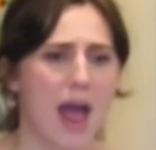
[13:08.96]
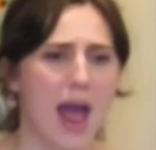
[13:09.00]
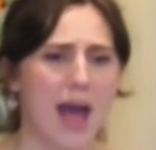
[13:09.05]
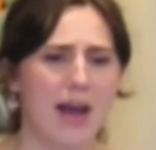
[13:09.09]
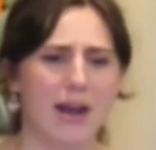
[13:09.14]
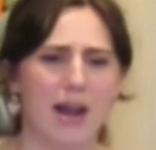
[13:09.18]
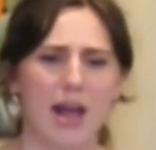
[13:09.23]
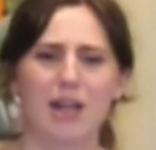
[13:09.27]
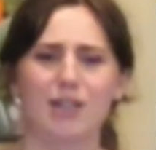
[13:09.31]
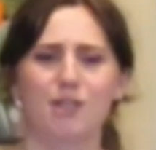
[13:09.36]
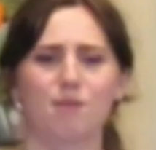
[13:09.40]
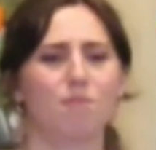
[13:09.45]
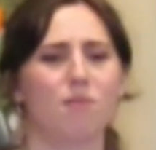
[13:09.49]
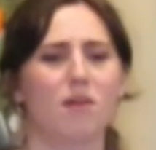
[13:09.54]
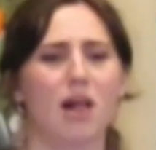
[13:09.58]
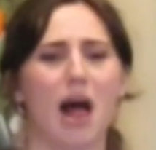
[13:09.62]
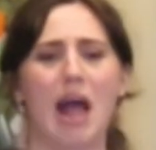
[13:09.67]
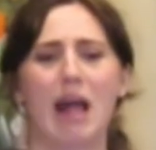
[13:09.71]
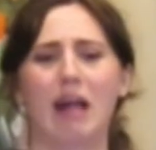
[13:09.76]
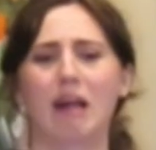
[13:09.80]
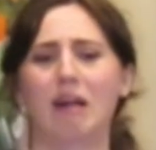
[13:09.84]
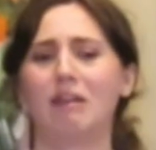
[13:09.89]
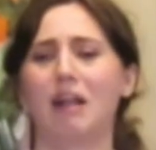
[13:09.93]
man as
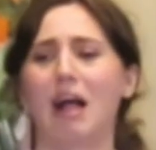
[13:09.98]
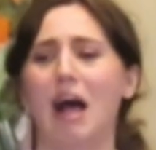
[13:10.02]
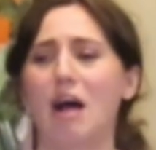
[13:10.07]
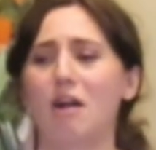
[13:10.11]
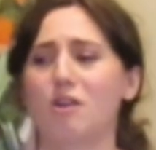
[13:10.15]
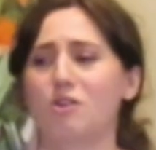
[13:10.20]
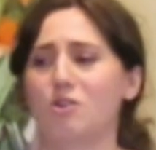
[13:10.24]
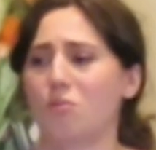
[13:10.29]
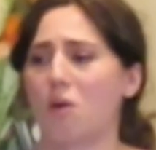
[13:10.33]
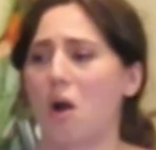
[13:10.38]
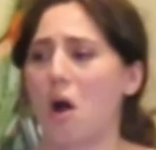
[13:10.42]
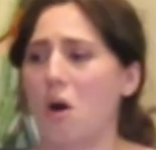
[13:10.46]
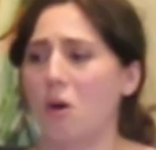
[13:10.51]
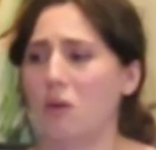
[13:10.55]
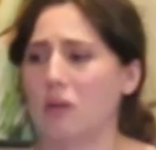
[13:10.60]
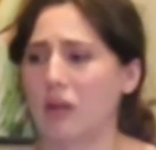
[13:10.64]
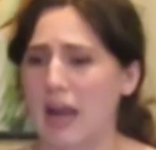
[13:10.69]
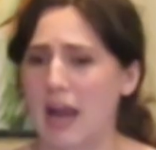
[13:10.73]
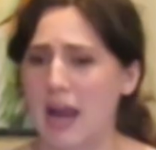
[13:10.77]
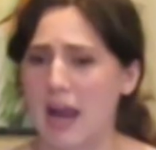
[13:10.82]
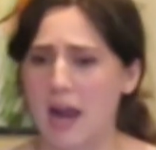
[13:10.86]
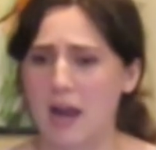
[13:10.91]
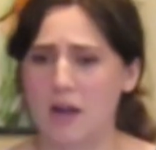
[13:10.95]
black clouds rolled
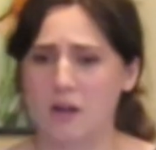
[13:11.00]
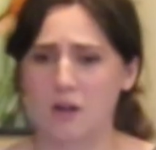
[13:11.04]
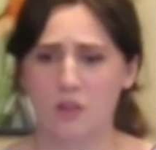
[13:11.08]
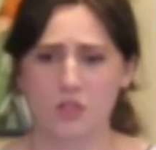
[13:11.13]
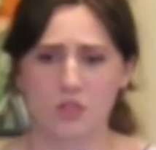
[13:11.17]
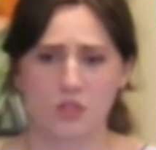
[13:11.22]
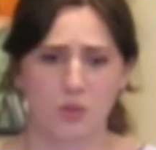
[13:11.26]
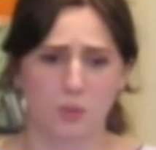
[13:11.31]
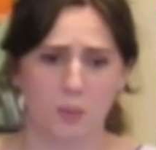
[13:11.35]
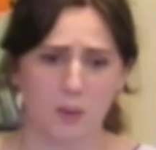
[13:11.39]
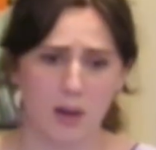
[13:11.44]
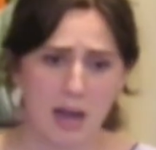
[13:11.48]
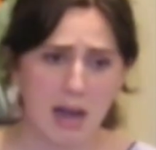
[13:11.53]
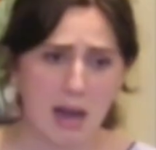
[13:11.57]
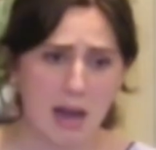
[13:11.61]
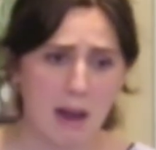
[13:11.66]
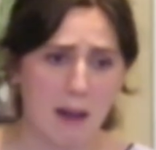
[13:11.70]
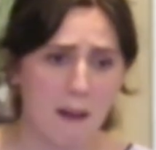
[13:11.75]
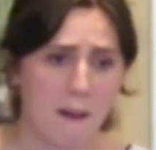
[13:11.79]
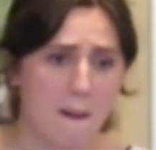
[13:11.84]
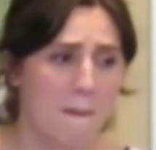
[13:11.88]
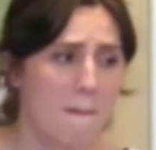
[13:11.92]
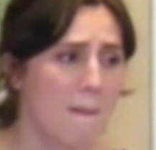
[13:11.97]
in.
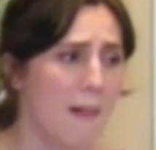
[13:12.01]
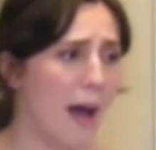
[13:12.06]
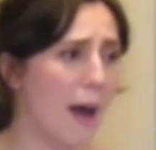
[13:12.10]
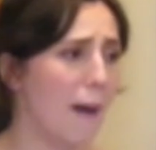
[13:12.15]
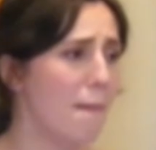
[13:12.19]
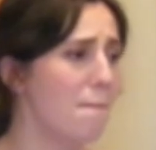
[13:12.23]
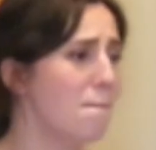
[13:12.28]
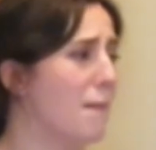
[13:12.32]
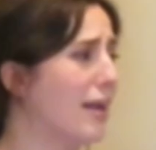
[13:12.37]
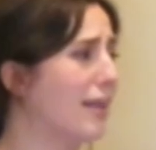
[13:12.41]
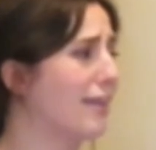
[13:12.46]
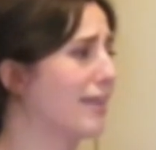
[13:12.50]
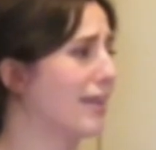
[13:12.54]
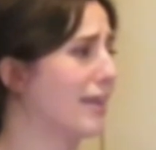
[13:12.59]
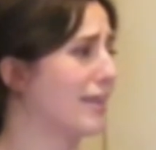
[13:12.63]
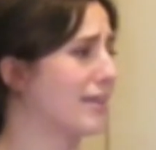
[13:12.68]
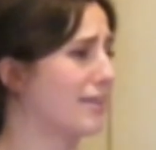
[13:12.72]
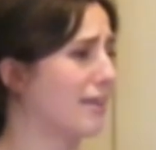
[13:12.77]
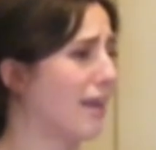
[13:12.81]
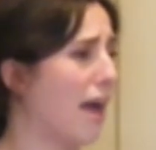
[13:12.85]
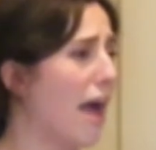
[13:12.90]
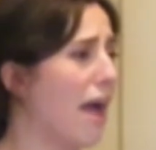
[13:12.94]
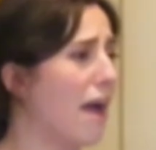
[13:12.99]
Three. Amid
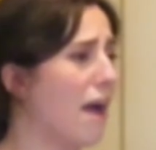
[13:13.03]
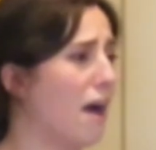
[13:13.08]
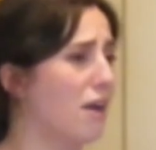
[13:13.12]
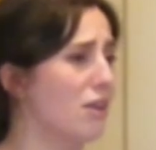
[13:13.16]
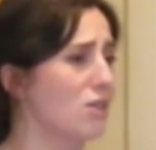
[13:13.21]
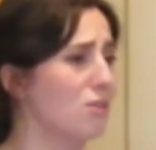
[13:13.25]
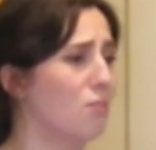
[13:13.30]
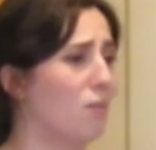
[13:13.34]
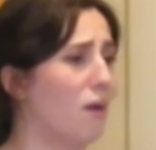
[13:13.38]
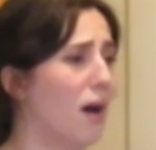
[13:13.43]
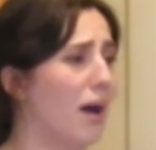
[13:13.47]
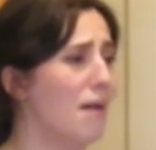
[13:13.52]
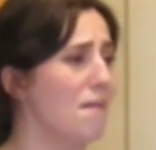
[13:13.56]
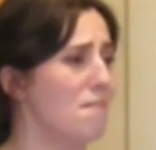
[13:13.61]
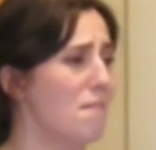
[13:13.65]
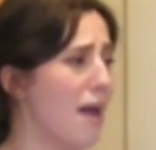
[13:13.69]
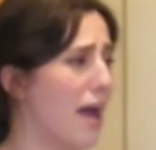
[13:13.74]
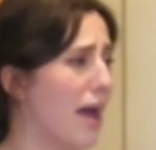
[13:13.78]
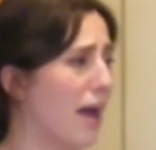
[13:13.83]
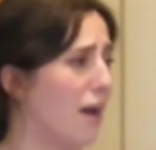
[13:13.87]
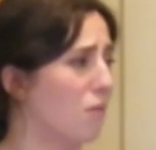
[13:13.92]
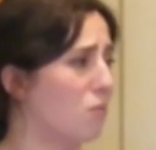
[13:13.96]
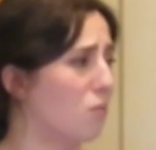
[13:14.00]
this chaos, one
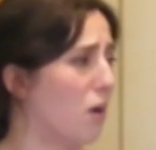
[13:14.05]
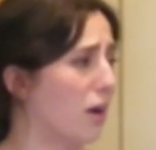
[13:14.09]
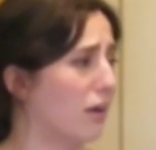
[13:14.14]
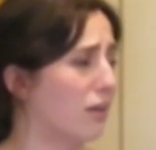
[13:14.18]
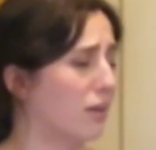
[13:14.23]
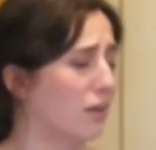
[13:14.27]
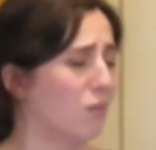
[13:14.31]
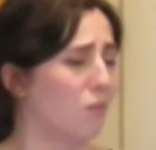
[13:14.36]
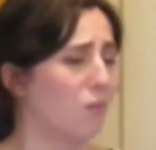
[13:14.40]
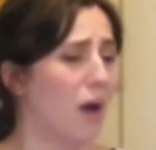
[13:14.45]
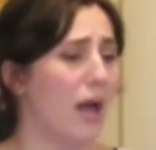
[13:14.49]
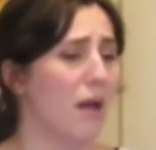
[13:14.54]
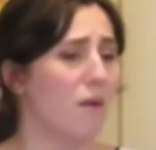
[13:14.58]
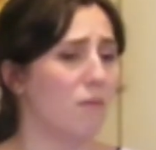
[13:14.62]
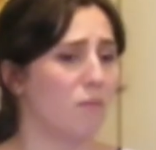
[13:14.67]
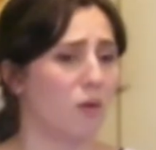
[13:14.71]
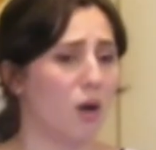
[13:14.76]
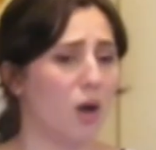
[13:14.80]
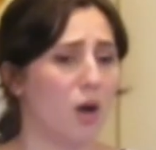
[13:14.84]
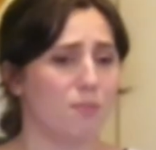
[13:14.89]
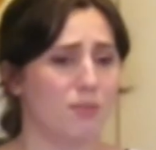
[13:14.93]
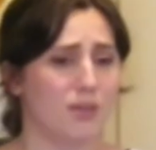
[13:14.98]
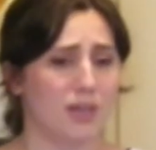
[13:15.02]
man walked in white
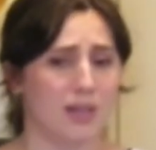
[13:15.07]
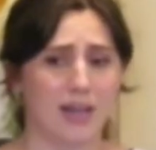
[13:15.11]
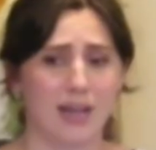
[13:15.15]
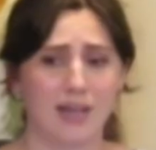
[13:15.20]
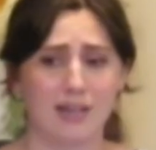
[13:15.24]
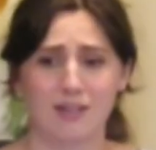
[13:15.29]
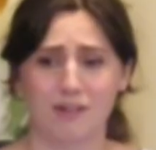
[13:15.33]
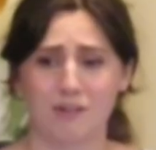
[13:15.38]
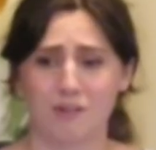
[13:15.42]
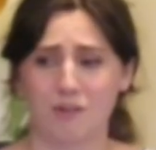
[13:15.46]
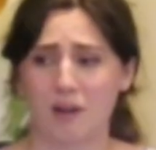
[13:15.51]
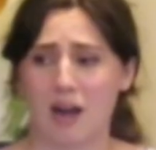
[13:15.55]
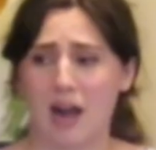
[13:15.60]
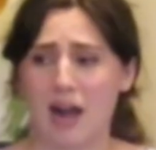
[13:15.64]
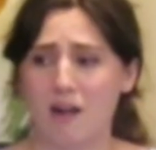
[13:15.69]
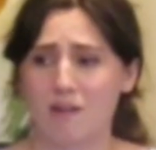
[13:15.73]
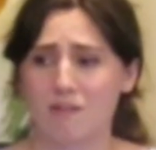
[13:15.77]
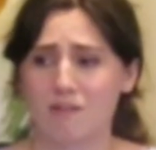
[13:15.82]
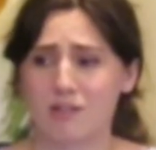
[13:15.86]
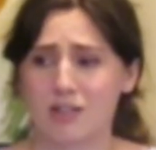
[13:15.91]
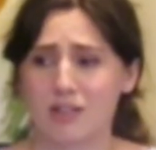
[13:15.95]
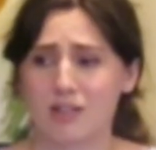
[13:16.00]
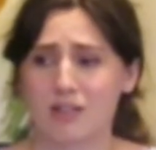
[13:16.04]
robes against the
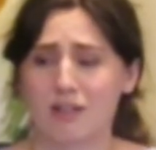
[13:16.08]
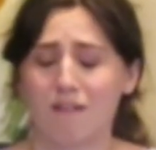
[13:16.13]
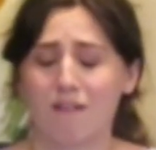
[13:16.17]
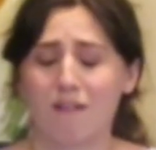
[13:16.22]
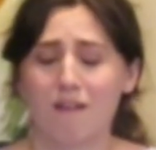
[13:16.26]
crowds,